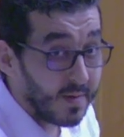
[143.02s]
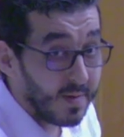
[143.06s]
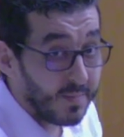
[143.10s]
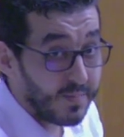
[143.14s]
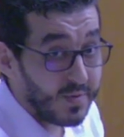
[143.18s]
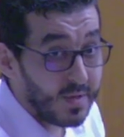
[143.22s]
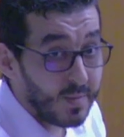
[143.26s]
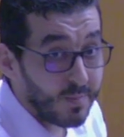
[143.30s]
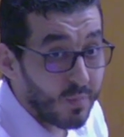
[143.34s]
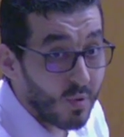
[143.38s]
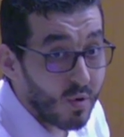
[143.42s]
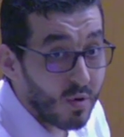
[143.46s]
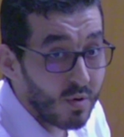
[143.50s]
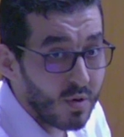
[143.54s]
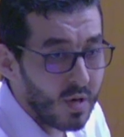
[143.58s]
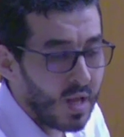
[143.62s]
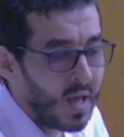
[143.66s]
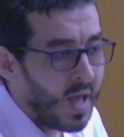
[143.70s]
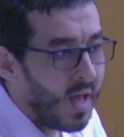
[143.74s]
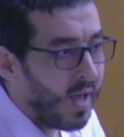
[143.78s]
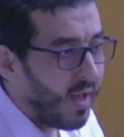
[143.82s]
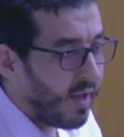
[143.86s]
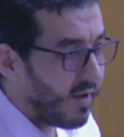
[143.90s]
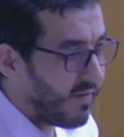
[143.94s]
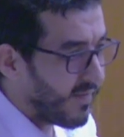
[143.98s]
people.
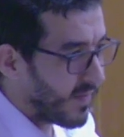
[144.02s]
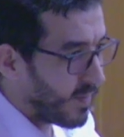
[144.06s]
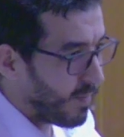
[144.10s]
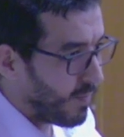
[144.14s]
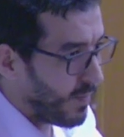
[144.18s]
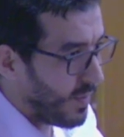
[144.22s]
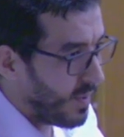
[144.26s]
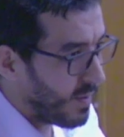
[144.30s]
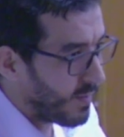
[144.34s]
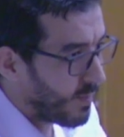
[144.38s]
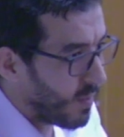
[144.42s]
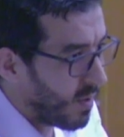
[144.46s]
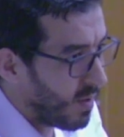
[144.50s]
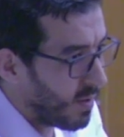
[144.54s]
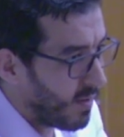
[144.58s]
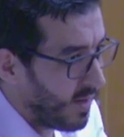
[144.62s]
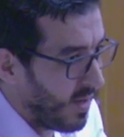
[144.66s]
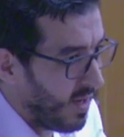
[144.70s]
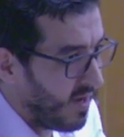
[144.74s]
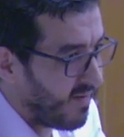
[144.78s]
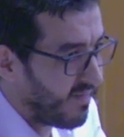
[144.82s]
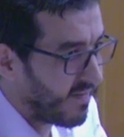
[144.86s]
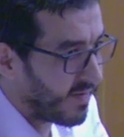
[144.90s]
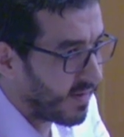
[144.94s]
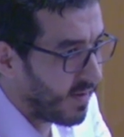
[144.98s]
Every
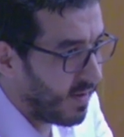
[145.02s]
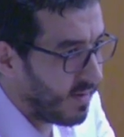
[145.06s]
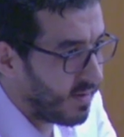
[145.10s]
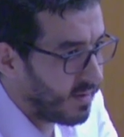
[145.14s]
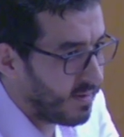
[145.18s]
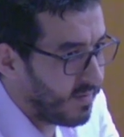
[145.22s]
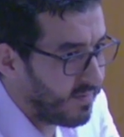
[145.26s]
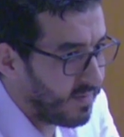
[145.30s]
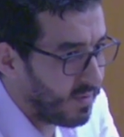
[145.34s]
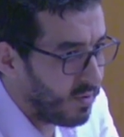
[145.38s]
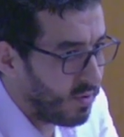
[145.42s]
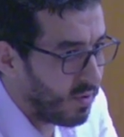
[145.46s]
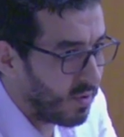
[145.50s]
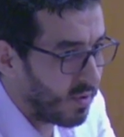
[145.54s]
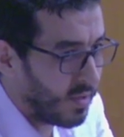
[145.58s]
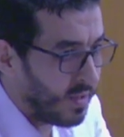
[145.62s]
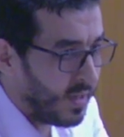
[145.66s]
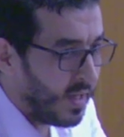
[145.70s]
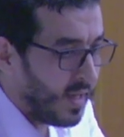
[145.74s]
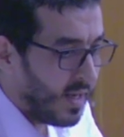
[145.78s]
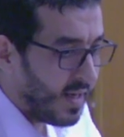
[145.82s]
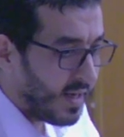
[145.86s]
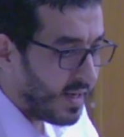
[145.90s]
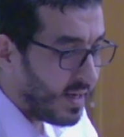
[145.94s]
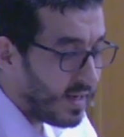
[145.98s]
individual
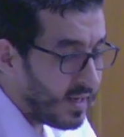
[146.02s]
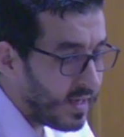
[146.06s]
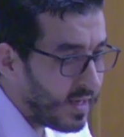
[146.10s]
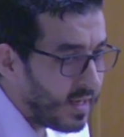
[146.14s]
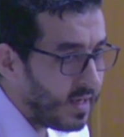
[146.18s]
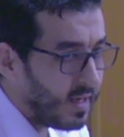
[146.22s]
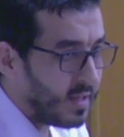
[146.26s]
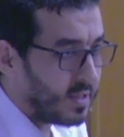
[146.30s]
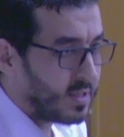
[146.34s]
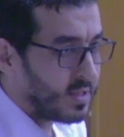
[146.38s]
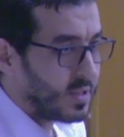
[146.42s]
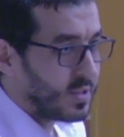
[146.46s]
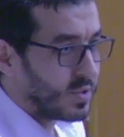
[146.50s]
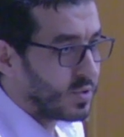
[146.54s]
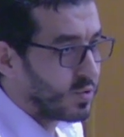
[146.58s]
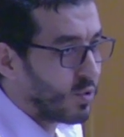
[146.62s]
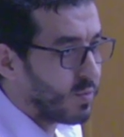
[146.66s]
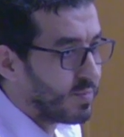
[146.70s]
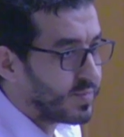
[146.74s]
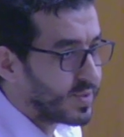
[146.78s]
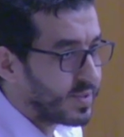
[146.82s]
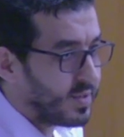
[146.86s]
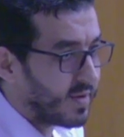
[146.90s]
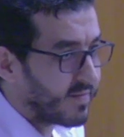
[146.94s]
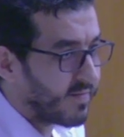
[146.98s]
needs
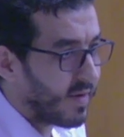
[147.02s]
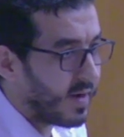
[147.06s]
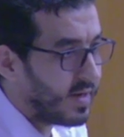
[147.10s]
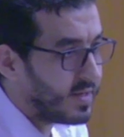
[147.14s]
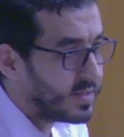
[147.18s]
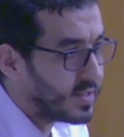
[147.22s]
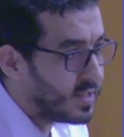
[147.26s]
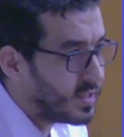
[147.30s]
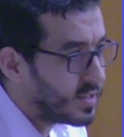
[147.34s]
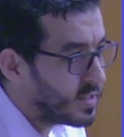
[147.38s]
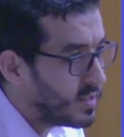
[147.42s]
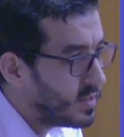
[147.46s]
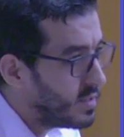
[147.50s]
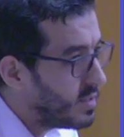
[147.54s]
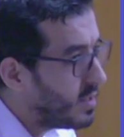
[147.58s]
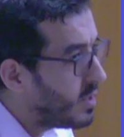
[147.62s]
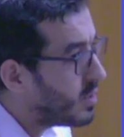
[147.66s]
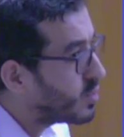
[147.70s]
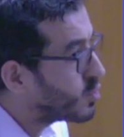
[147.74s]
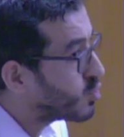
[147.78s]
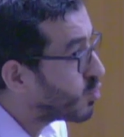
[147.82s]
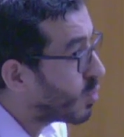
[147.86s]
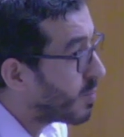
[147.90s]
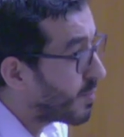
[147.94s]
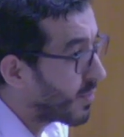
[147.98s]
some services,
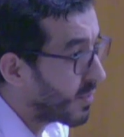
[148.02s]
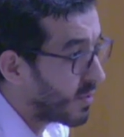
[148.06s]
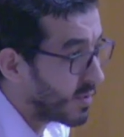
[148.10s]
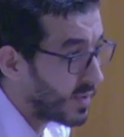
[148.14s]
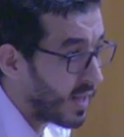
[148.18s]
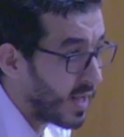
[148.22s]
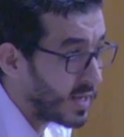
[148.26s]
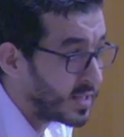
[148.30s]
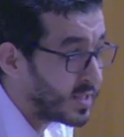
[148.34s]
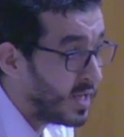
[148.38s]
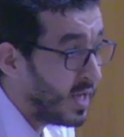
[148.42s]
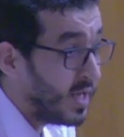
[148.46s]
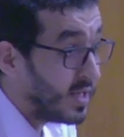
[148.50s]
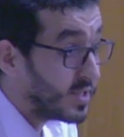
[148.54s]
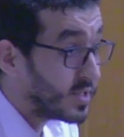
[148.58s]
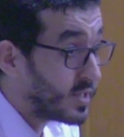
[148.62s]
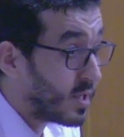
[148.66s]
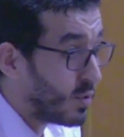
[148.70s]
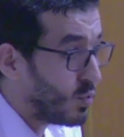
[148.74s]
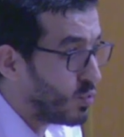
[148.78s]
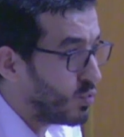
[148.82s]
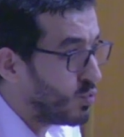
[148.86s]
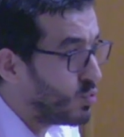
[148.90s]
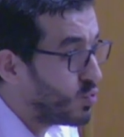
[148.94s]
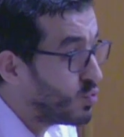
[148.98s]
needs some products.
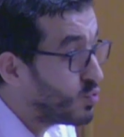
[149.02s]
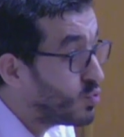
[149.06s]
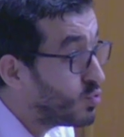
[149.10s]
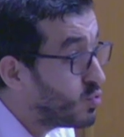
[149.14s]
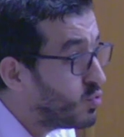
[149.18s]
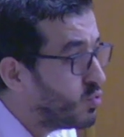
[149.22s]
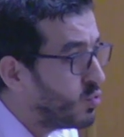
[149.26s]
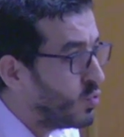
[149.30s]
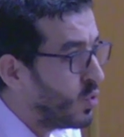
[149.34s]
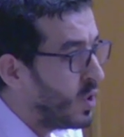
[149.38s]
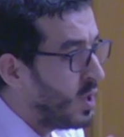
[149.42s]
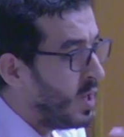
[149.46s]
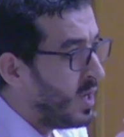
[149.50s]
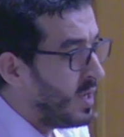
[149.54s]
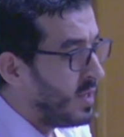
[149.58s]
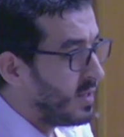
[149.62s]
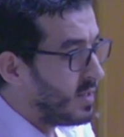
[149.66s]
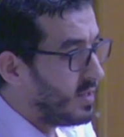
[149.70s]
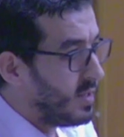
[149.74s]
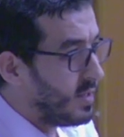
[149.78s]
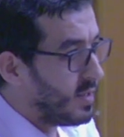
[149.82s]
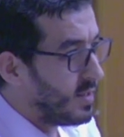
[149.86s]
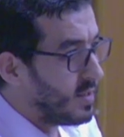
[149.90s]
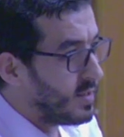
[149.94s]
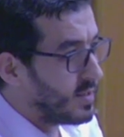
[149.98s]
So to
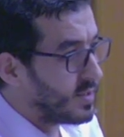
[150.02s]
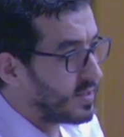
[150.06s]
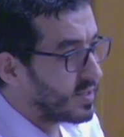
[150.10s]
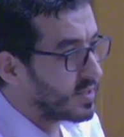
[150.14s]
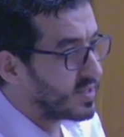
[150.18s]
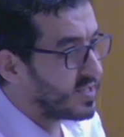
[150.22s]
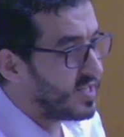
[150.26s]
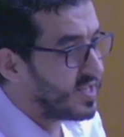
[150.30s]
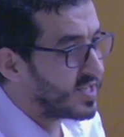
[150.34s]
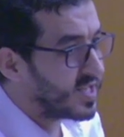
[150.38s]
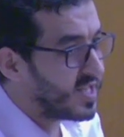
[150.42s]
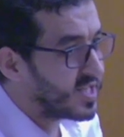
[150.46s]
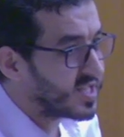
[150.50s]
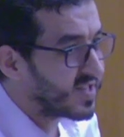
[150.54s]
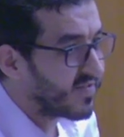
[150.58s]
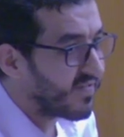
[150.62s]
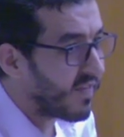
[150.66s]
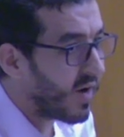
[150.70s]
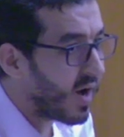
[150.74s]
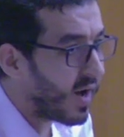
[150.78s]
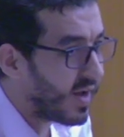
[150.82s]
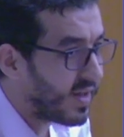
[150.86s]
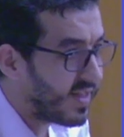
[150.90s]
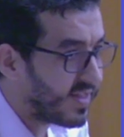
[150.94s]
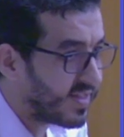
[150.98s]

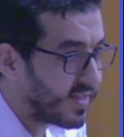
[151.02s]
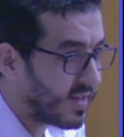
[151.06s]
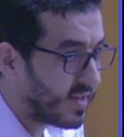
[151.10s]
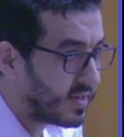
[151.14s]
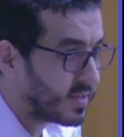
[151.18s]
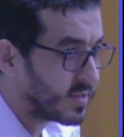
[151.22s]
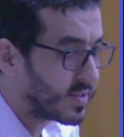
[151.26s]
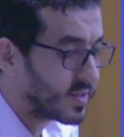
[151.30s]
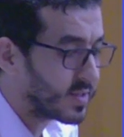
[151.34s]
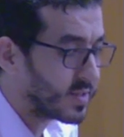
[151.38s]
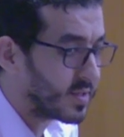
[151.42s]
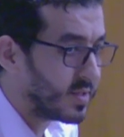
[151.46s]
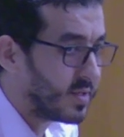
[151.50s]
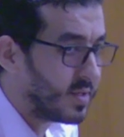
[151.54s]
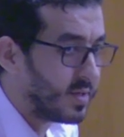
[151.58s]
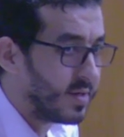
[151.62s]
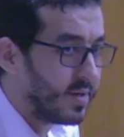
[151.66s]
satisfy this